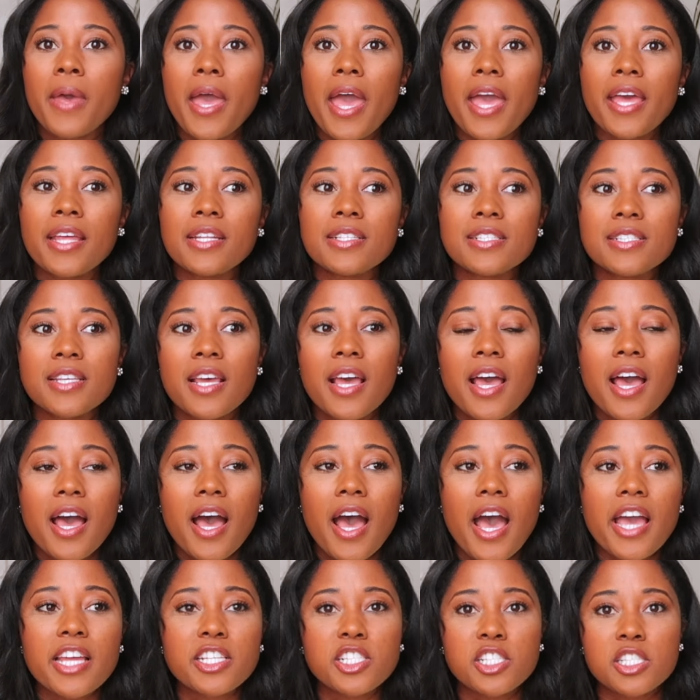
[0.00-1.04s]
And
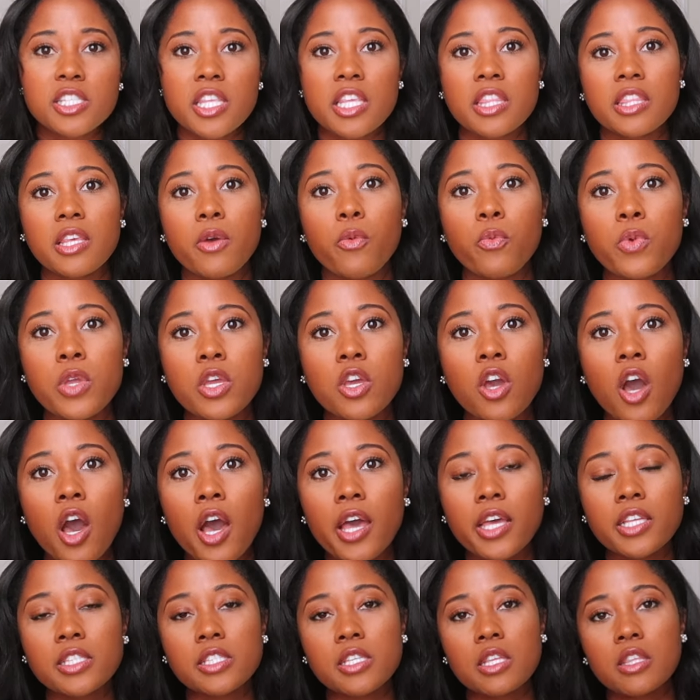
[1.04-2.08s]
I just think that we
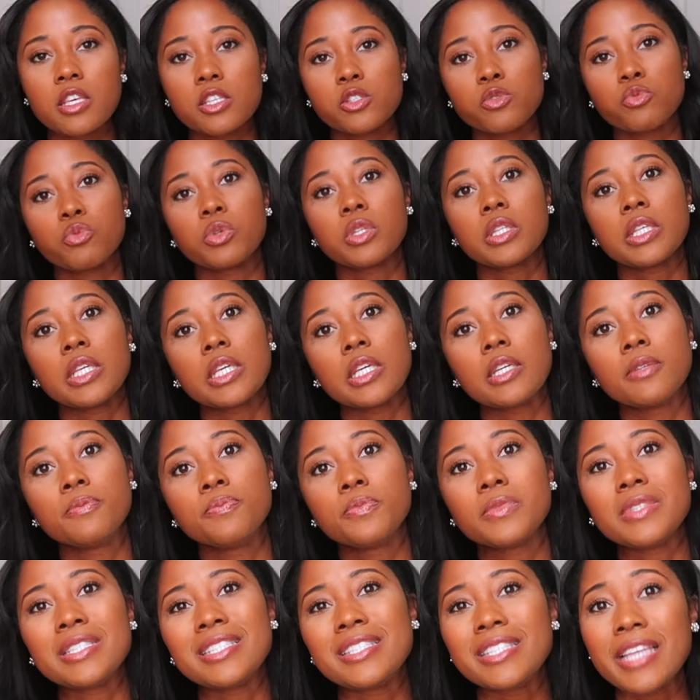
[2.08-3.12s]
got into this
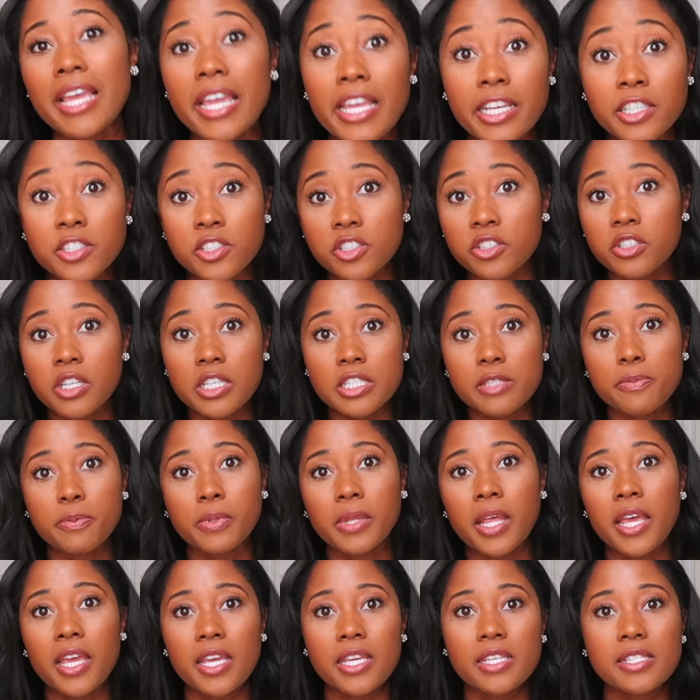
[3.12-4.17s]
really dangerous
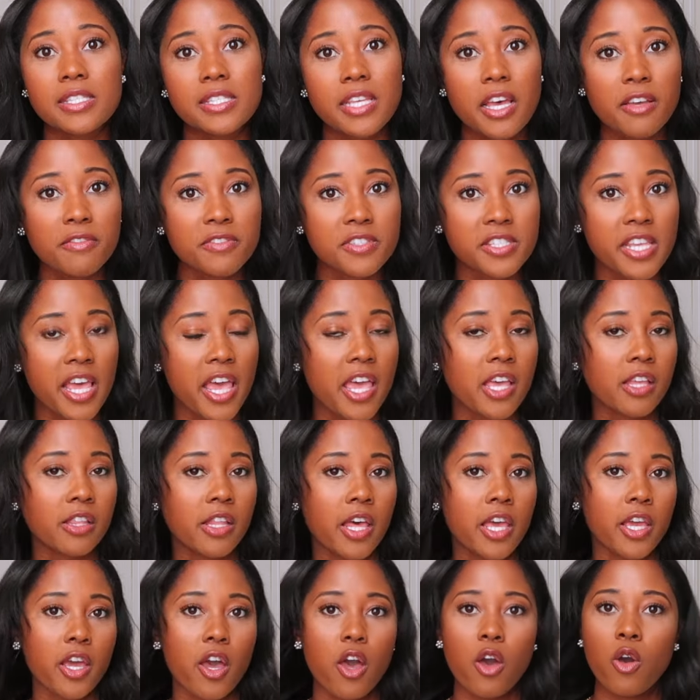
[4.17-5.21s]
place of saying
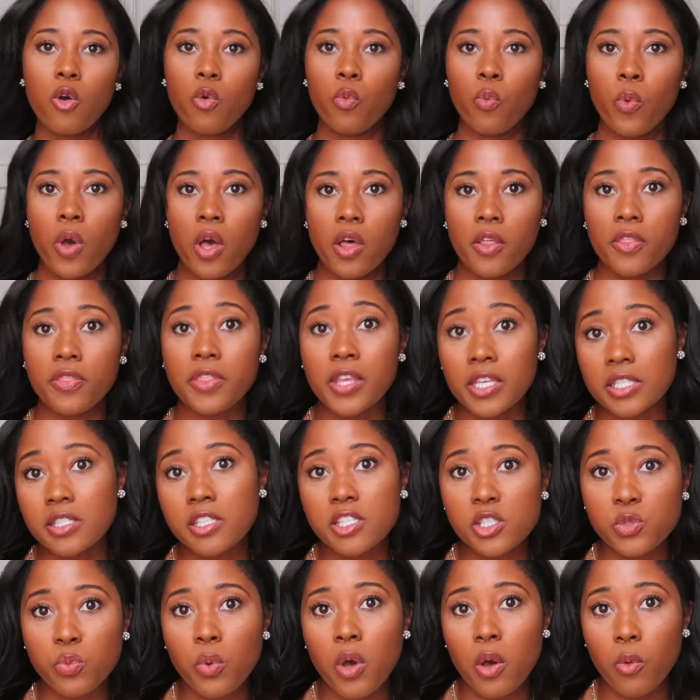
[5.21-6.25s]
like, oh, well, this
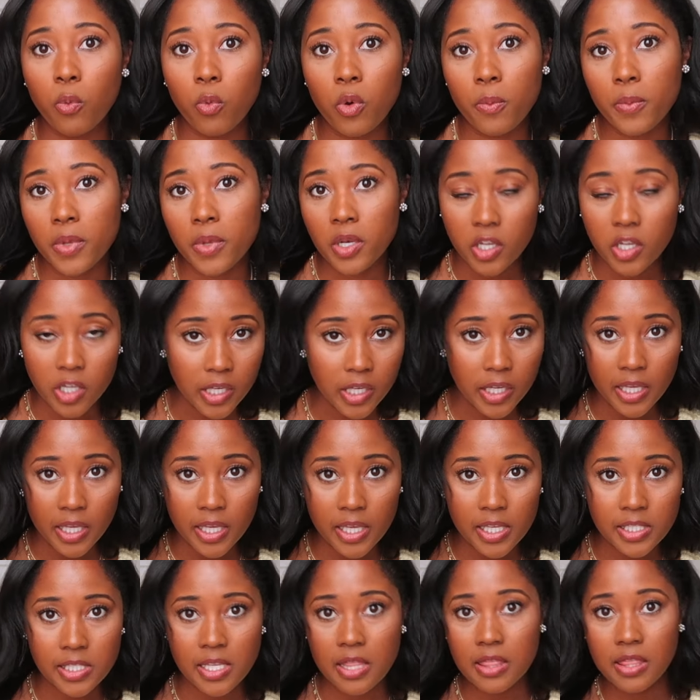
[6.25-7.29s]
is what womanhood
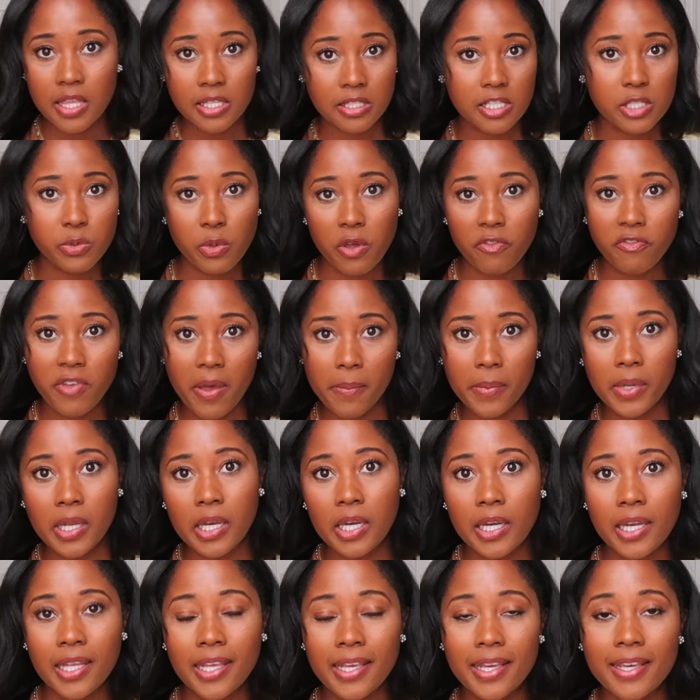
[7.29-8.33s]
is and this is what
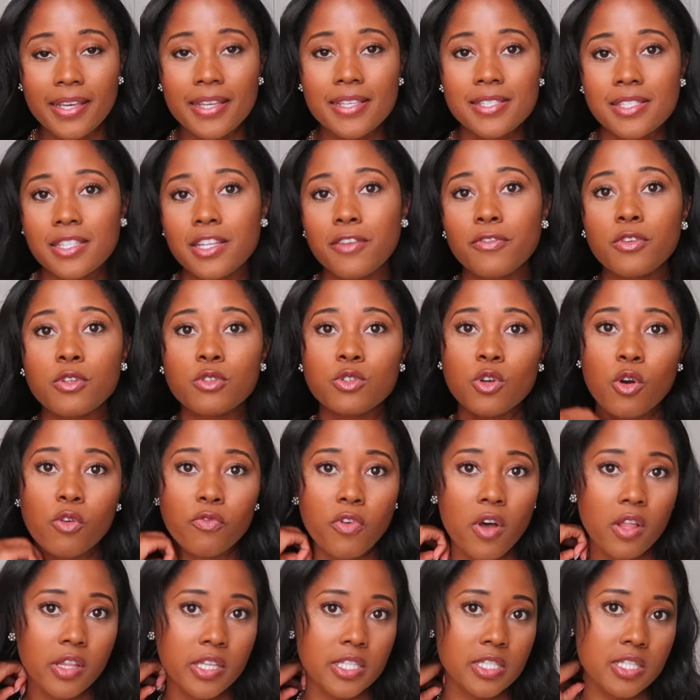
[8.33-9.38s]
femininity is, and if you don't
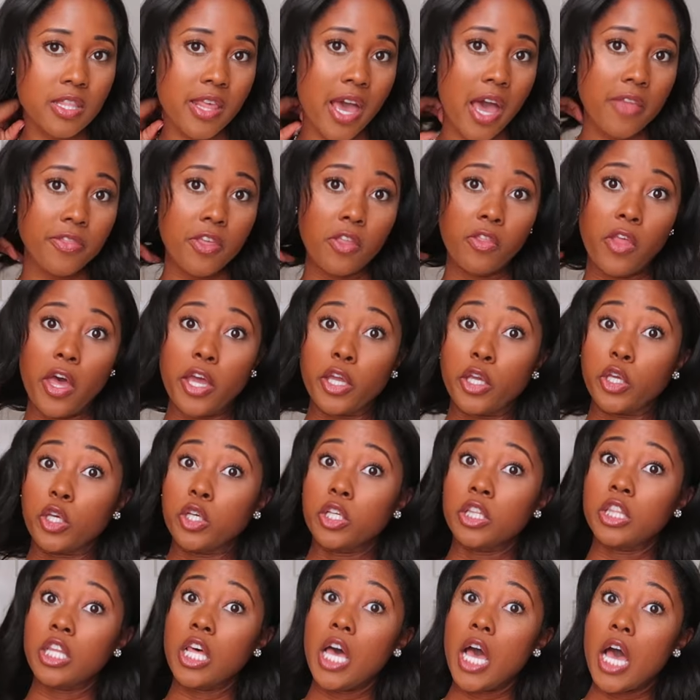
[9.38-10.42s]
fall into that, then like,
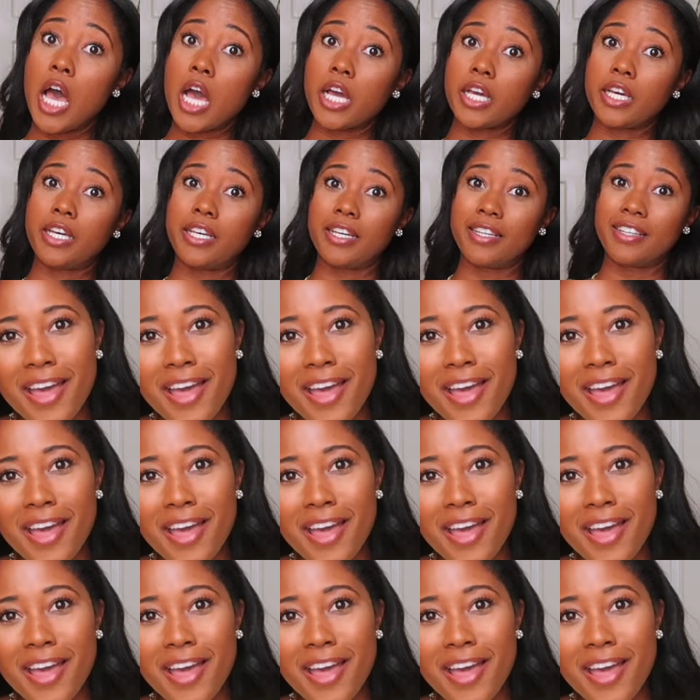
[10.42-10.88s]
good luck.